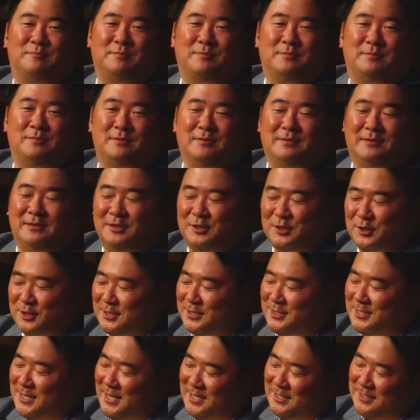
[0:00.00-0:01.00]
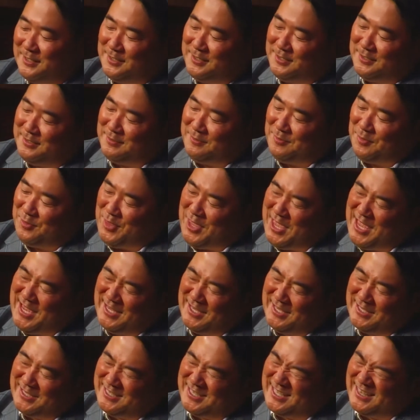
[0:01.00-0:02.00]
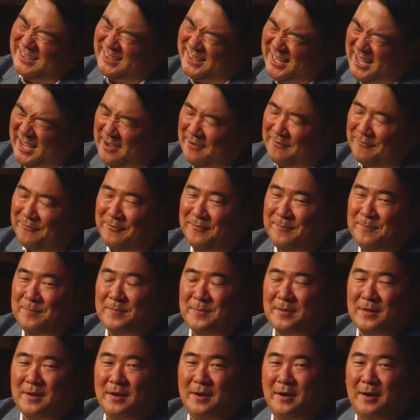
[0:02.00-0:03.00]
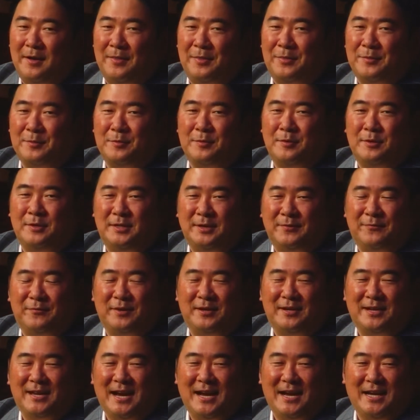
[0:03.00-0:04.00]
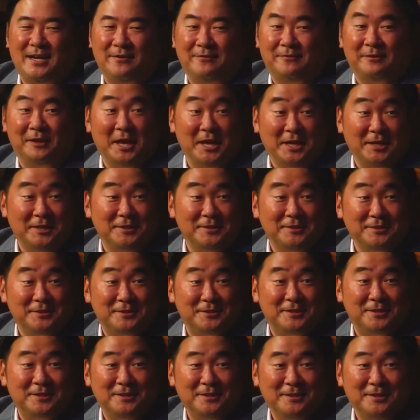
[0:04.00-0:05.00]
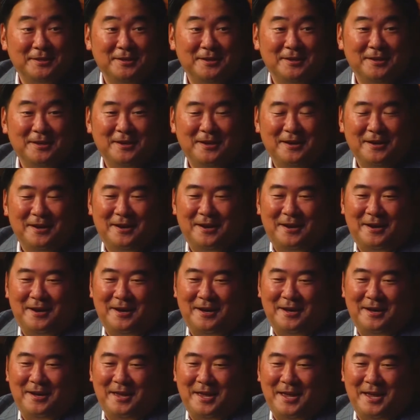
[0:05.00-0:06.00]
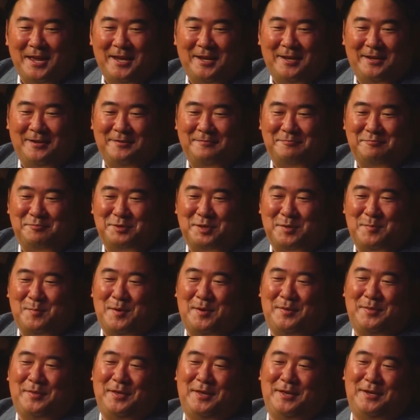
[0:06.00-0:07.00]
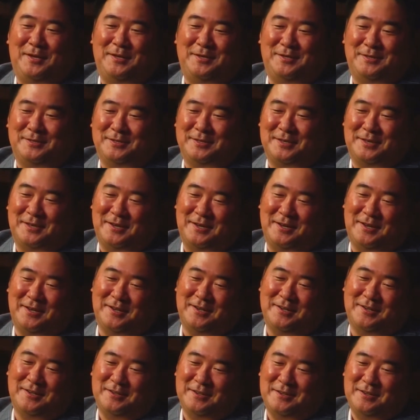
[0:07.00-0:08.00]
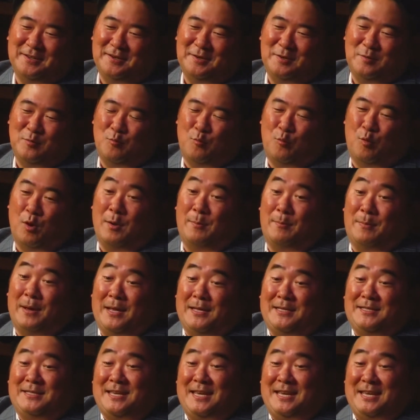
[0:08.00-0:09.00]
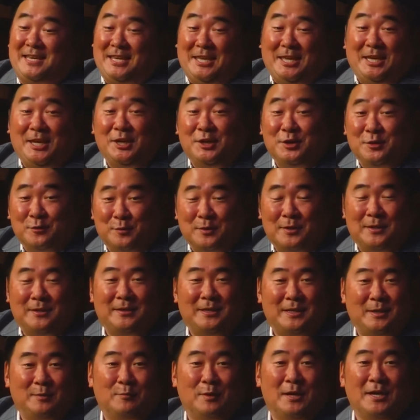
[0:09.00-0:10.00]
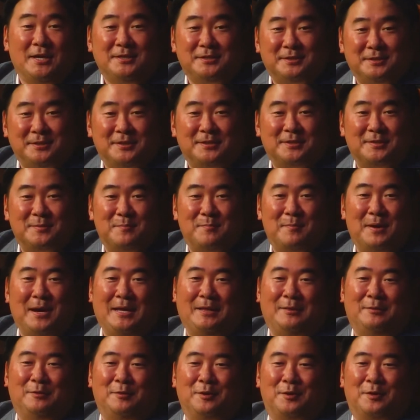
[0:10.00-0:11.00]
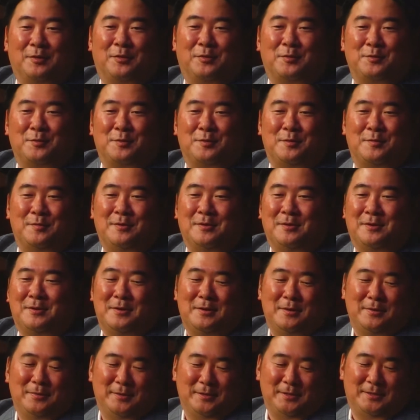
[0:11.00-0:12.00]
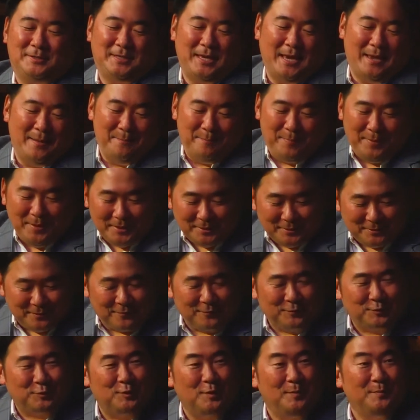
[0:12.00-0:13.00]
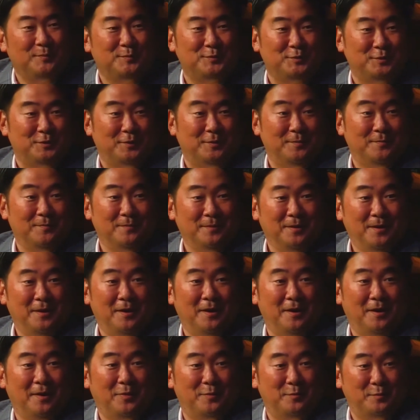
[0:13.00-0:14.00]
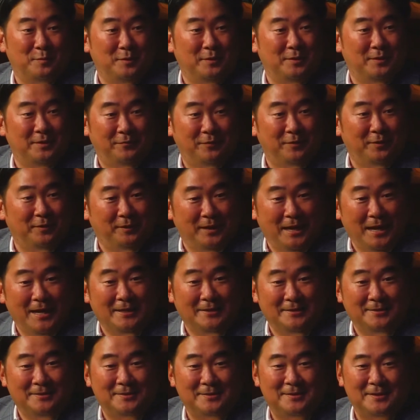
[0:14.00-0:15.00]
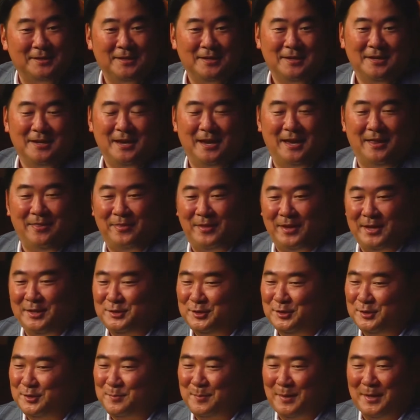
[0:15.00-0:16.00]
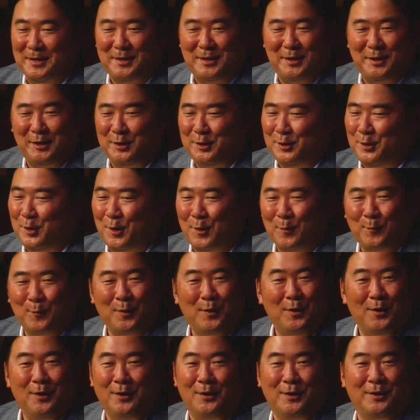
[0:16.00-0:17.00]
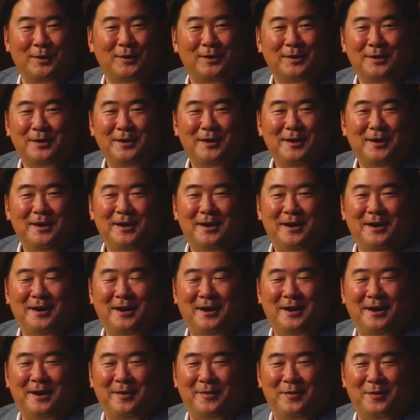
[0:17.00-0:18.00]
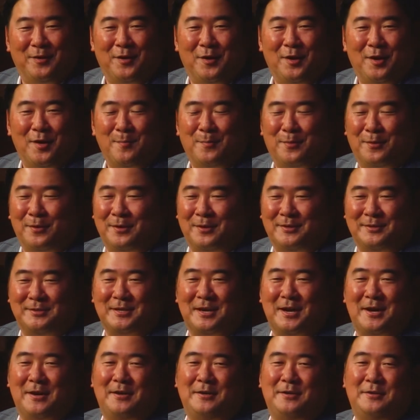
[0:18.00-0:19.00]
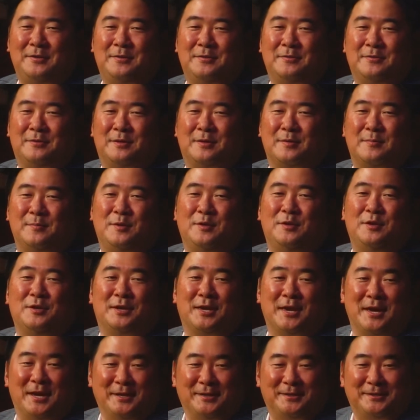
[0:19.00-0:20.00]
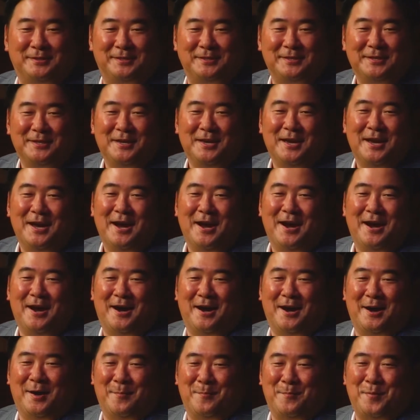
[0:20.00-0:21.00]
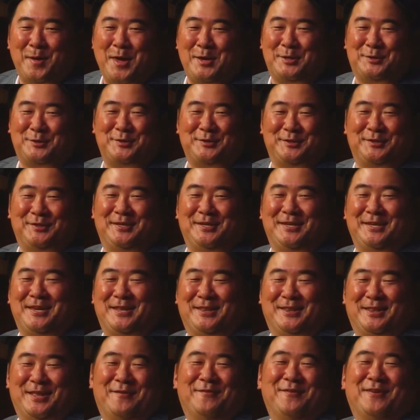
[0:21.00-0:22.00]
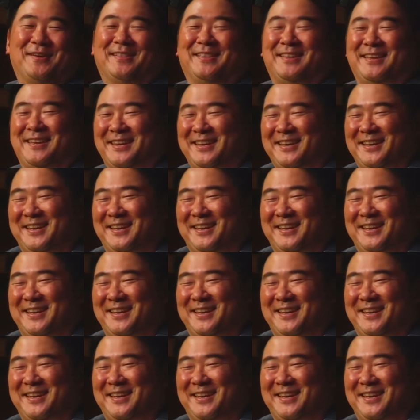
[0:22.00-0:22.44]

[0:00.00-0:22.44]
looks at things in life uh, through a different kind of lens. Mm-hmm. Uh, and someone that is, uh, one might say, ignorantly racist might look through the same piece of scripture uh, through a different lens, mm-hmm. and they just might get it all wrong. Uh, mm-hmm. The hard part is how do you communicate uh, patiently and lovingly